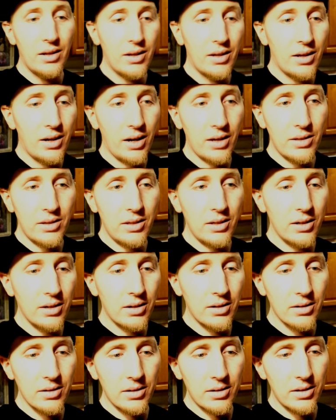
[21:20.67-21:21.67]
I
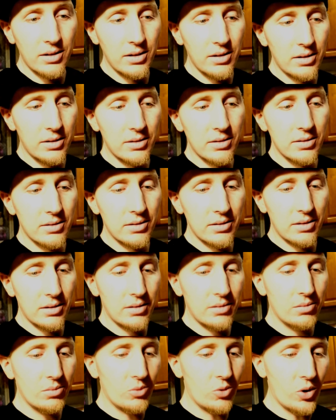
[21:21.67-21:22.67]
think it's
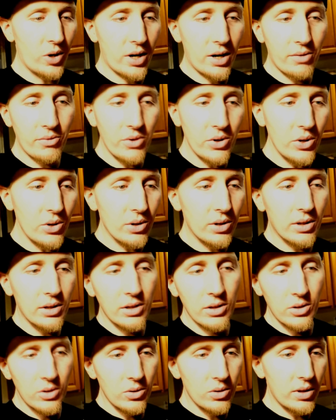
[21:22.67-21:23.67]
whatever you can
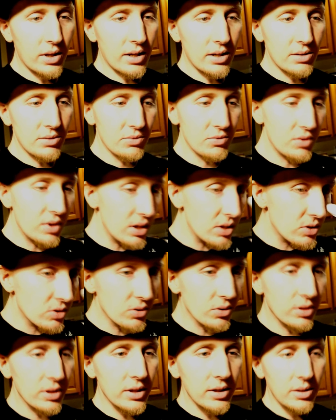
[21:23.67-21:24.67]
do that's
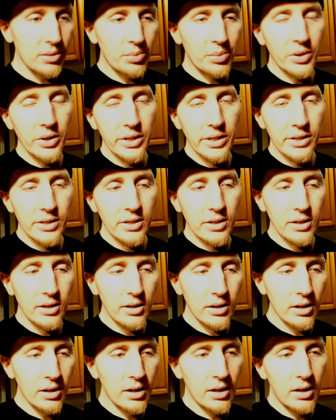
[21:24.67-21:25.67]
visually
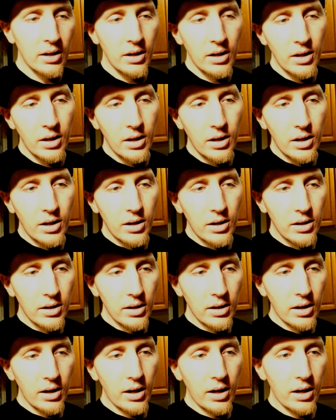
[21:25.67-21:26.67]
pleasing
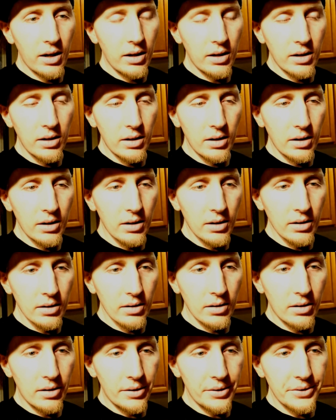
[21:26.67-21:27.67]
and
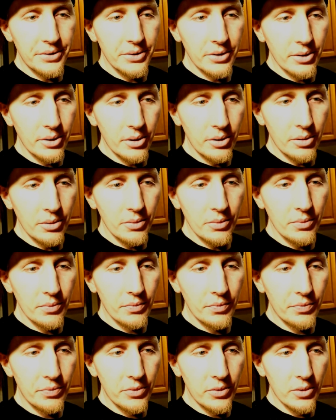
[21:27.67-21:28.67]
also,
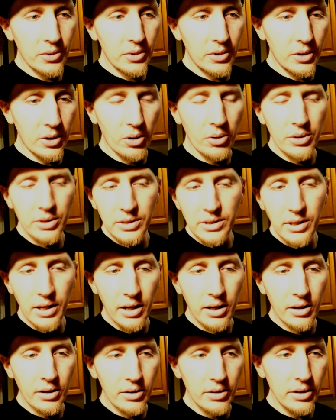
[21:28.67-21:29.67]
you know,
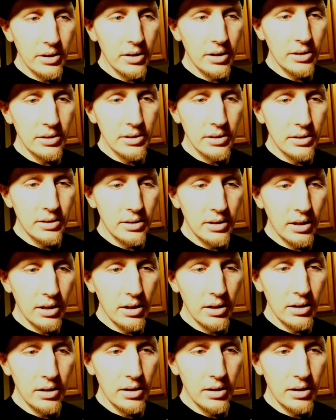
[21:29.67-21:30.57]
aesthetically, I should say,